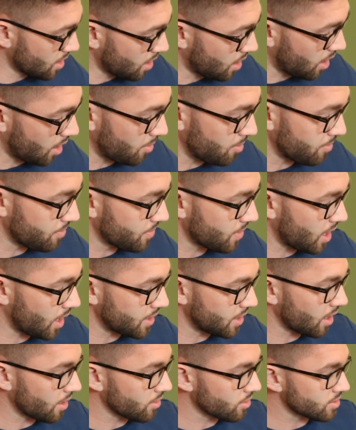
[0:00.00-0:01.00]
Um,
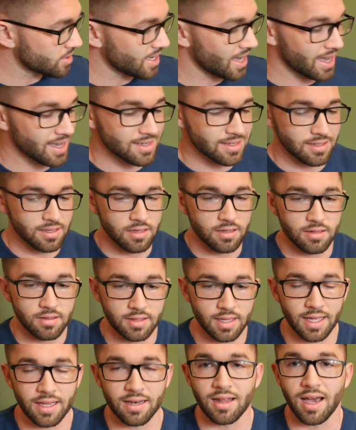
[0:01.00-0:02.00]
another test
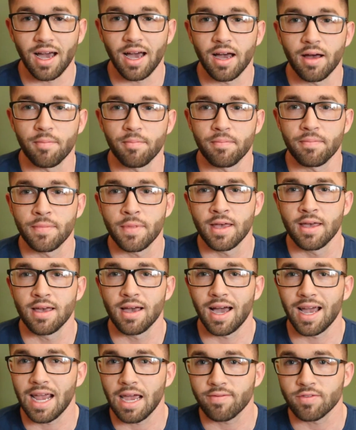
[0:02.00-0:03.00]
that um,
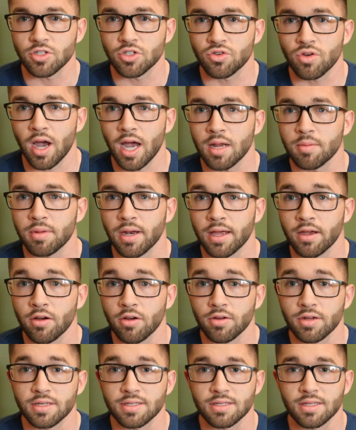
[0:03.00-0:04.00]
I haven't tried but I
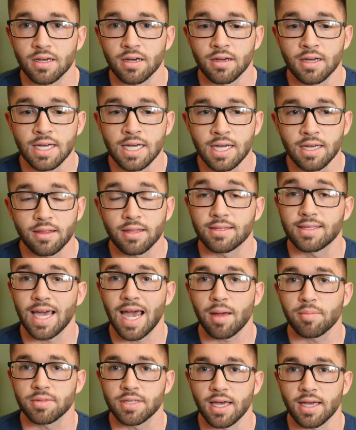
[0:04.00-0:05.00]
heard is the, the
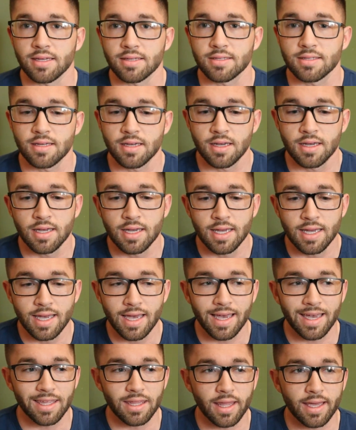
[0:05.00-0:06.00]
TAP test.
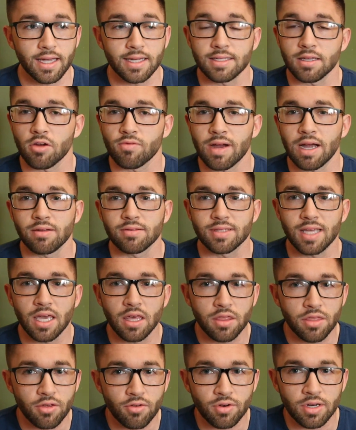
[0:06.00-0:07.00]
And like around
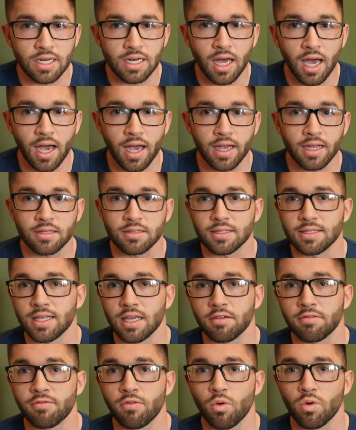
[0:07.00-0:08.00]
day 39 to
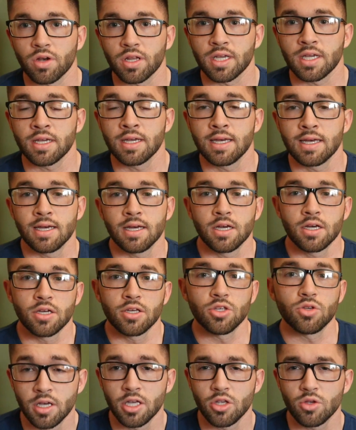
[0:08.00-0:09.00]
day 40,
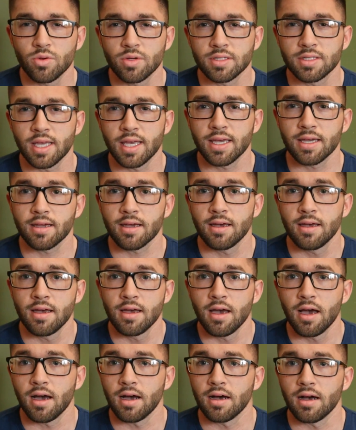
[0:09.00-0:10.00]
you, you can take
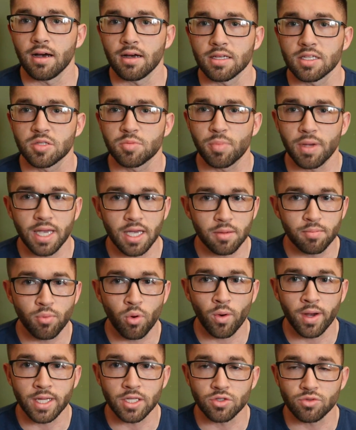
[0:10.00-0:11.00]
uh, a spade
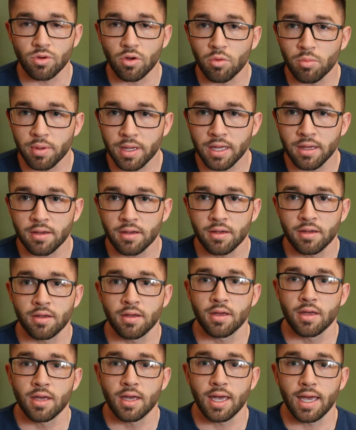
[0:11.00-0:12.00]
point drill bit
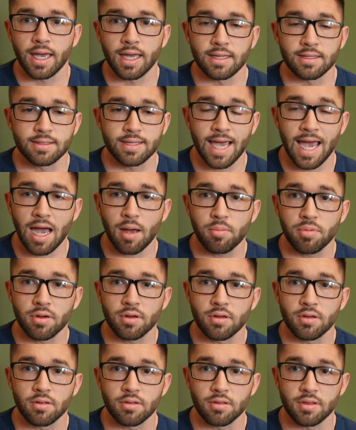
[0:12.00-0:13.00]
and tap
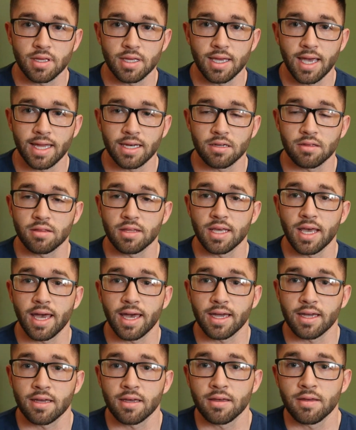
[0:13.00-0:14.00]
the end of the
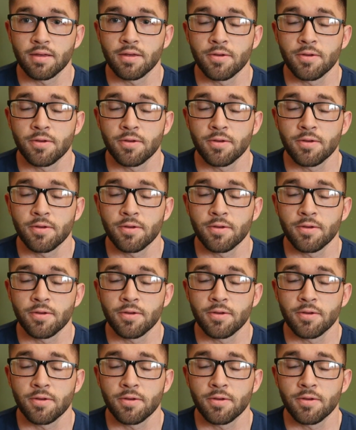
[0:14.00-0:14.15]
egg.